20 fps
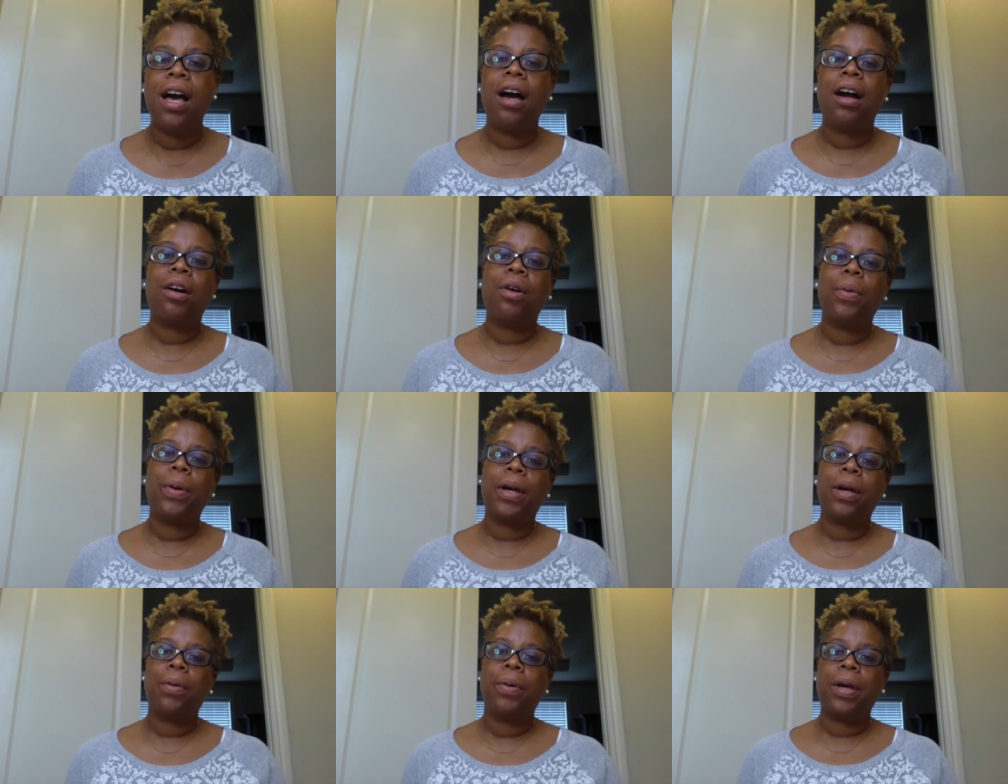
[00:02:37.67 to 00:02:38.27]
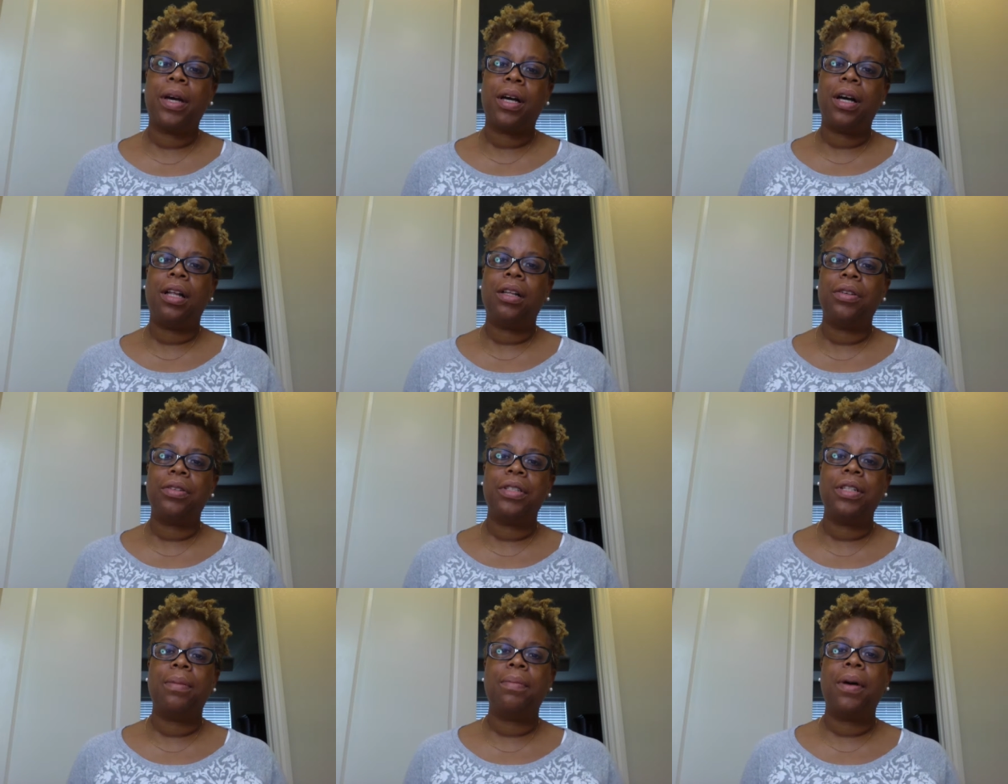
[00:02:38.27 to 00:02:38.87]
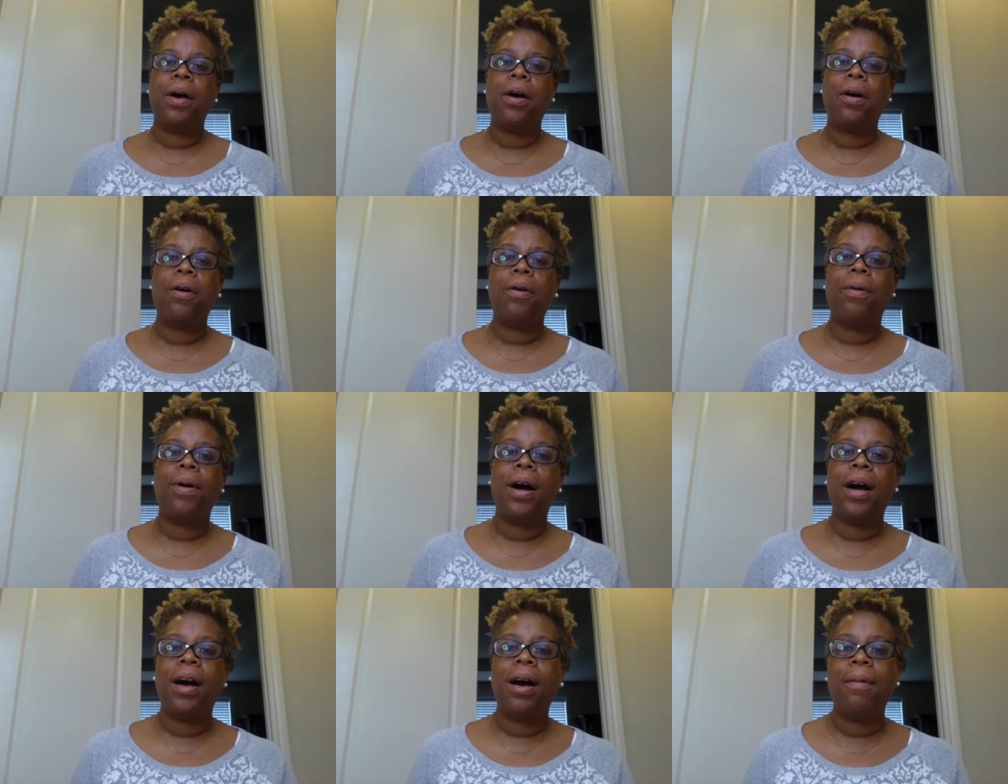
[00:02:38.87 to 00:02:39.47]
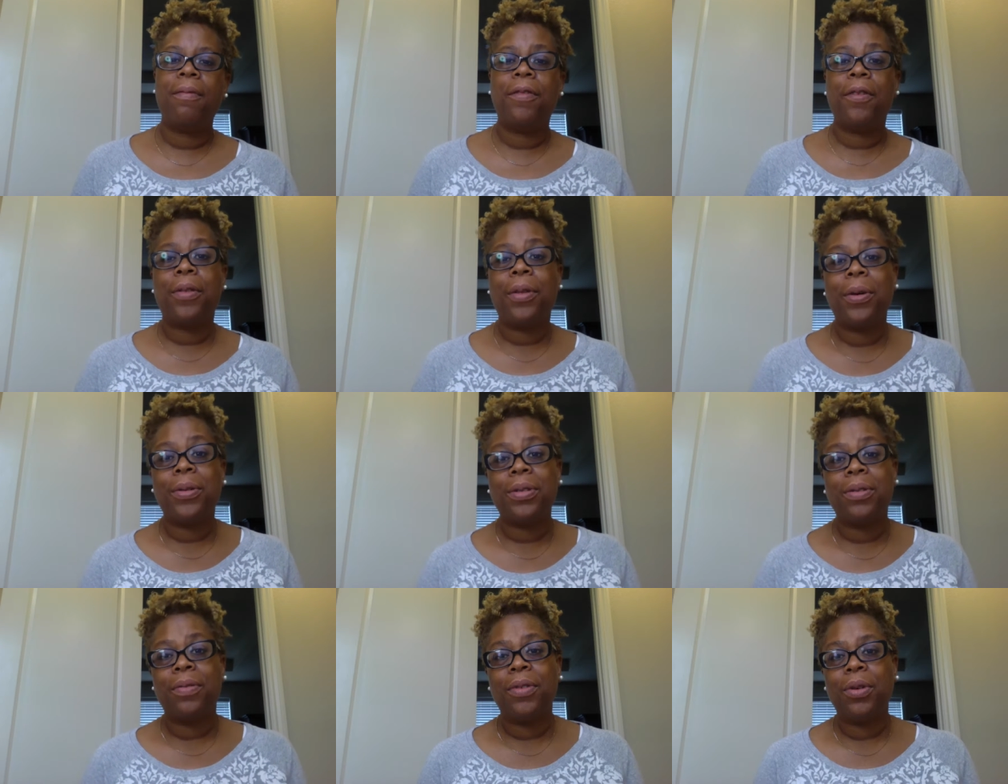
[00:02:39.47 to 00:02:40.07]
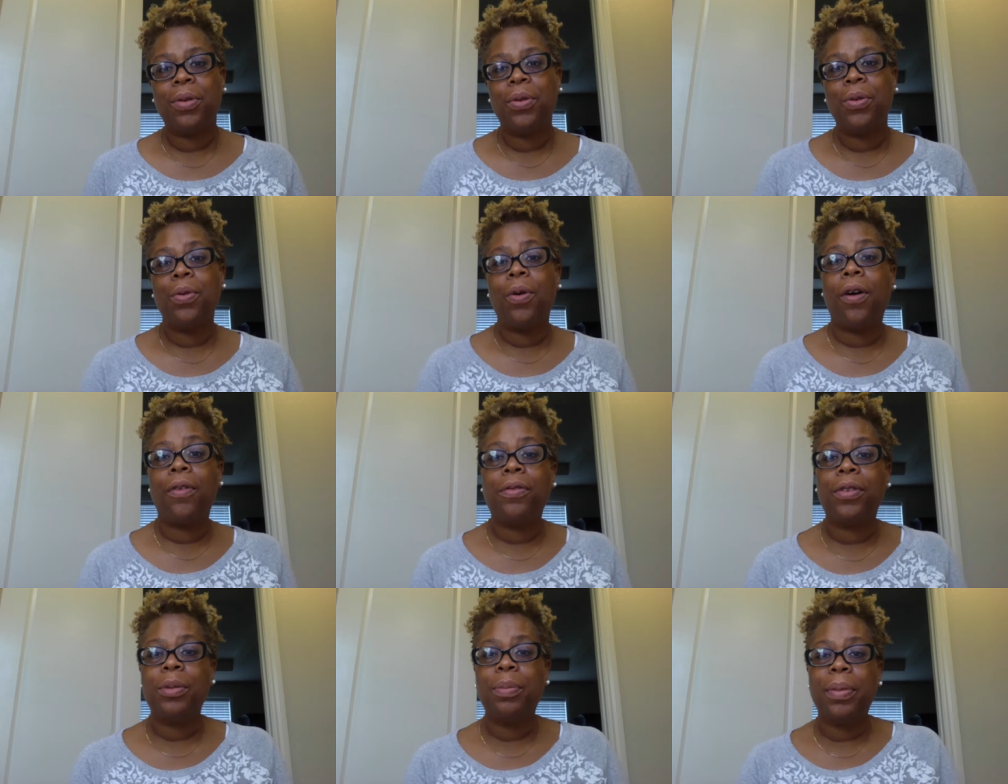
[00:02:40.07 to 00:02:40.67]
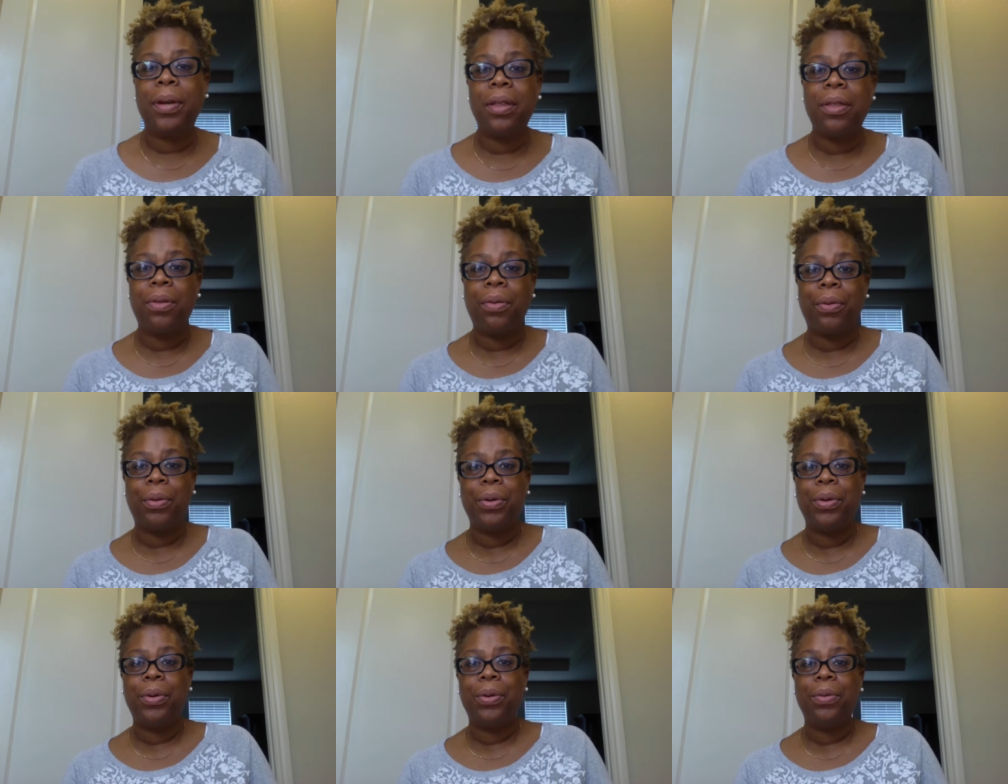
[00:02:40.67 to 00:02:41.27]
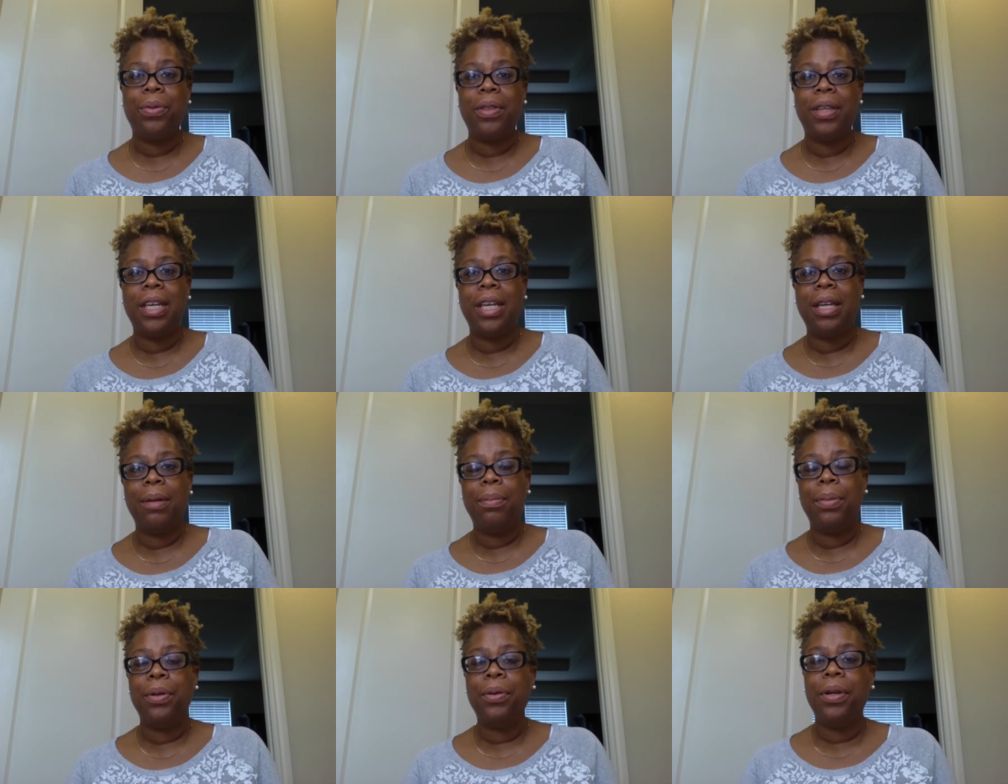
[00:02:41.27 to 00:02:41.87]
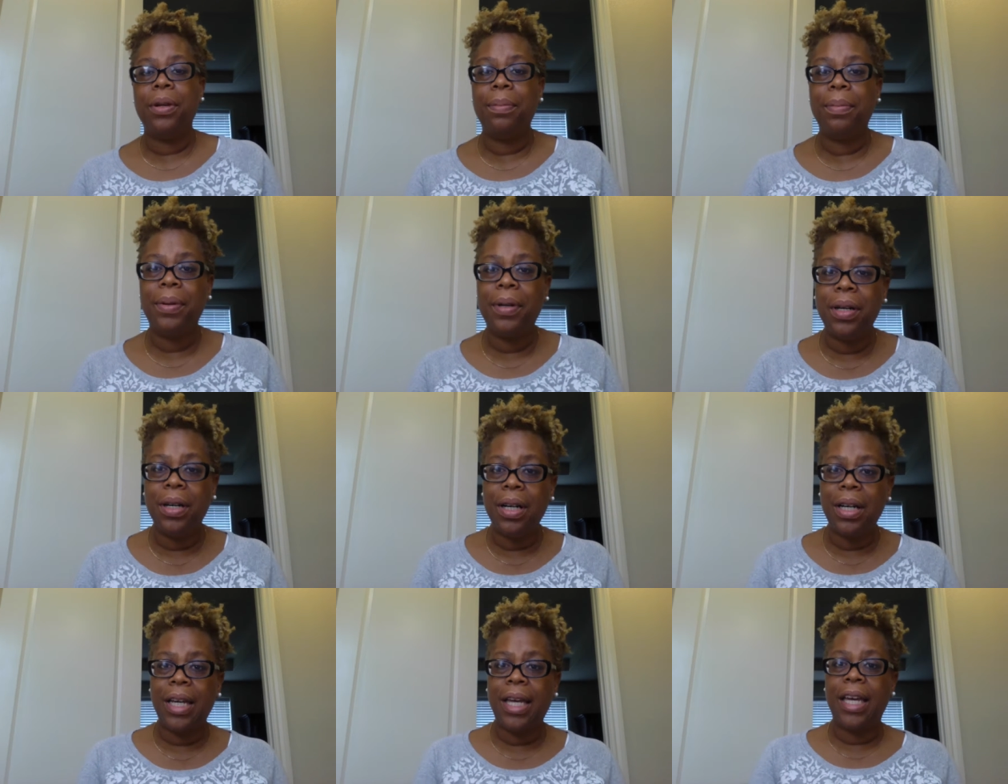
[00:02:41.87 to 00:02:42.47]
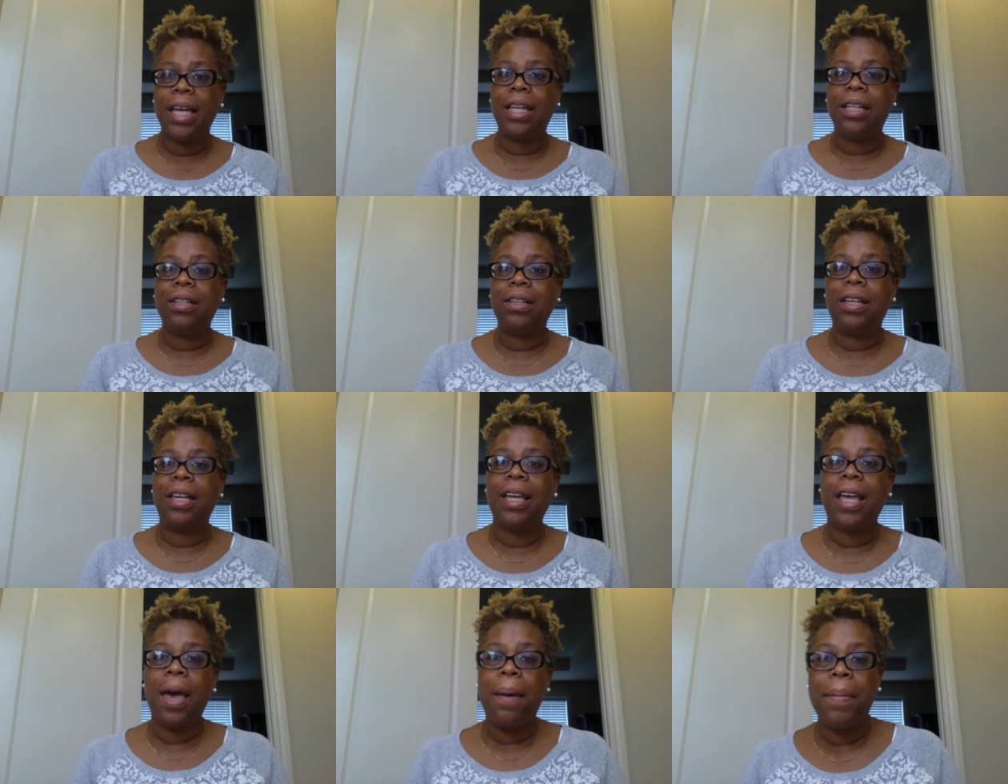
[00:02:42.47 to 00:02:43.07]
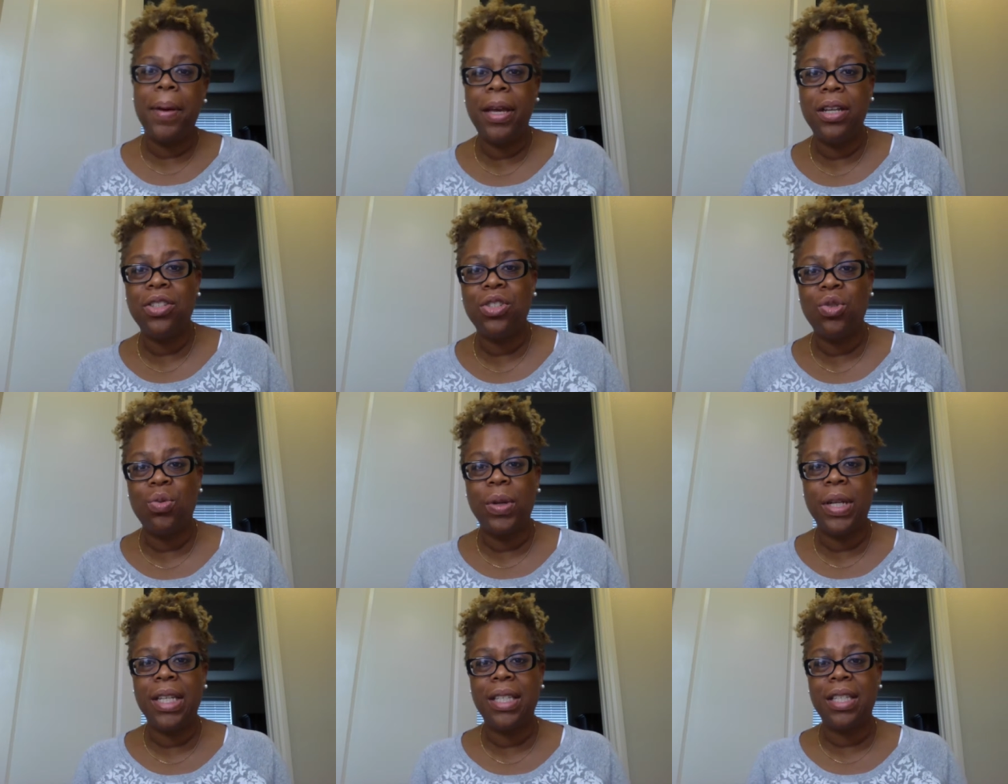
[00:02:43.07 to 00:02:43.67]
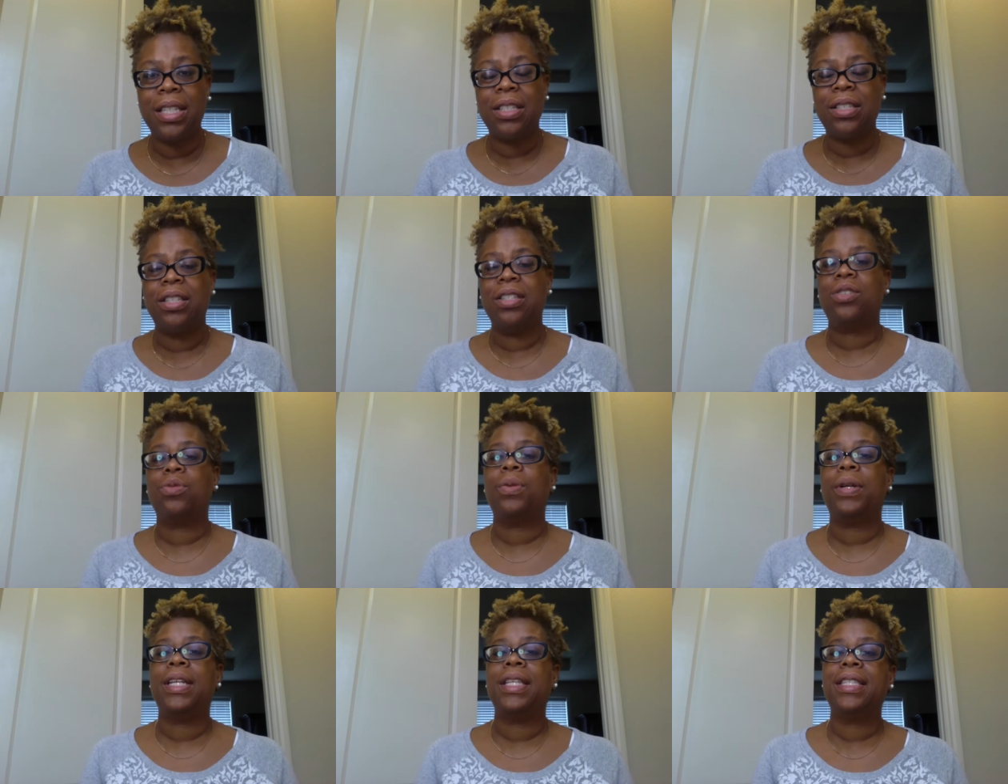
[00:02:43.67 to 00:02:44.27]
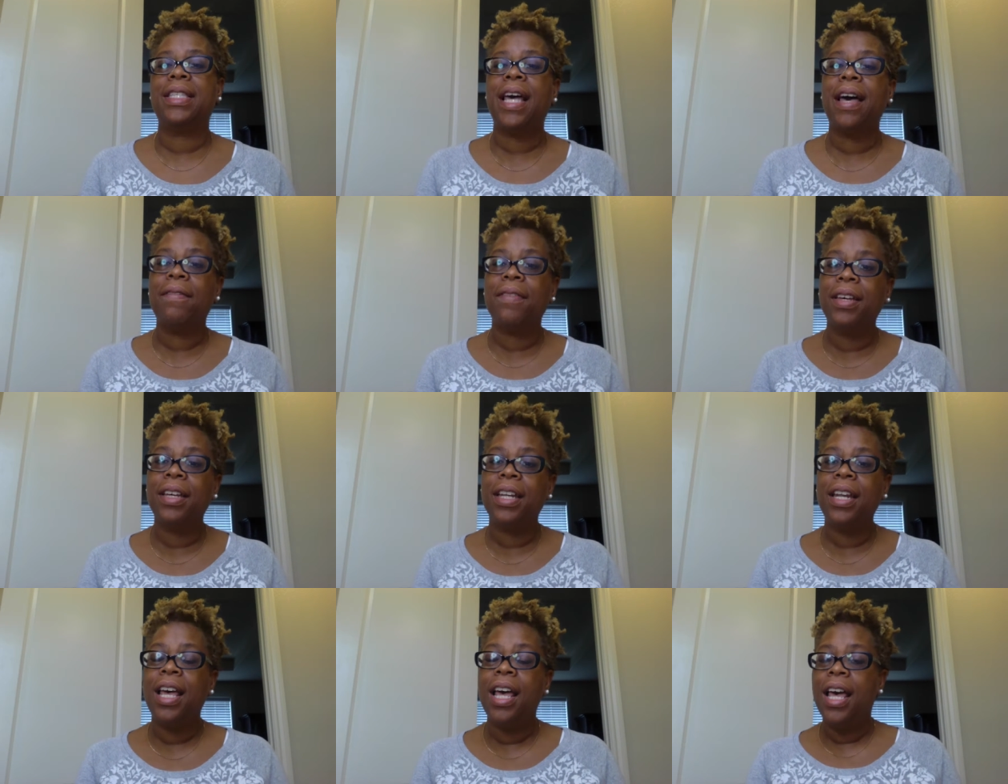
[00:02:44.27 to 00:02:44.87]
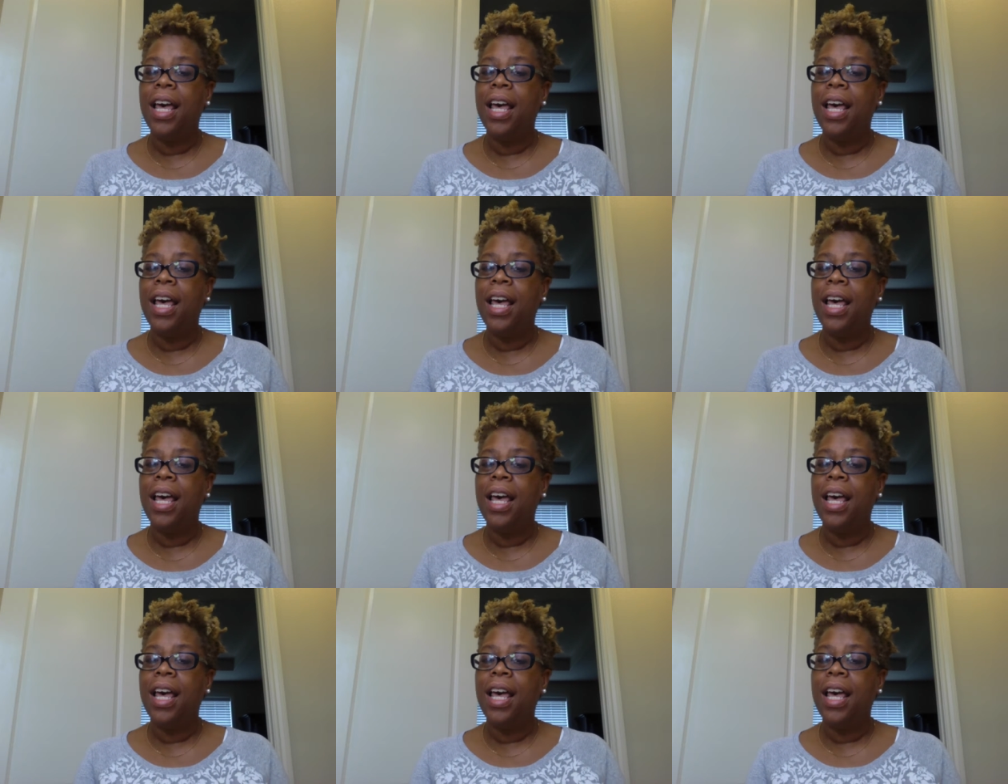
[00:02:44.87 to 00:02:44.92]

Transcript: a quick, quick color demo um, for those of you who are flipping through the beauty book and looking at page 26 and 27,